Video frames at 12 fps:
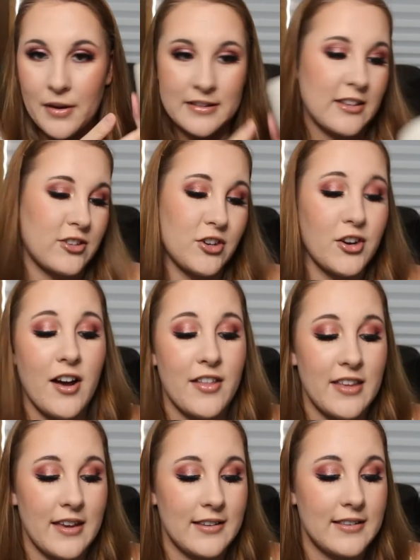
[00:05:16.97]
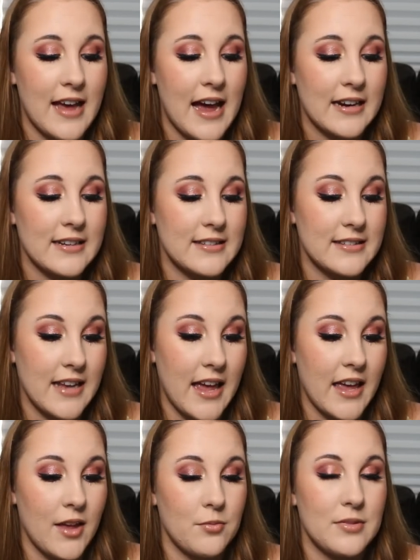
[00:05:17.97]
My sister got the exact
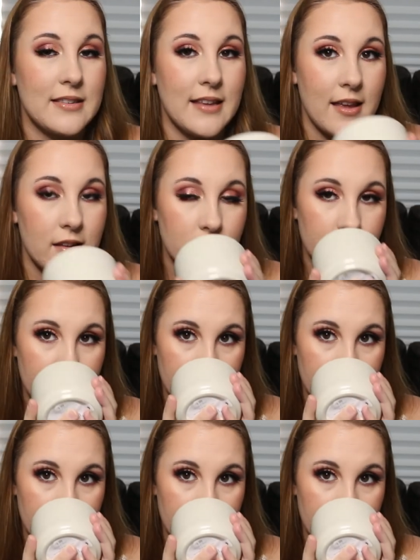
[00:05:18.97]
same scent,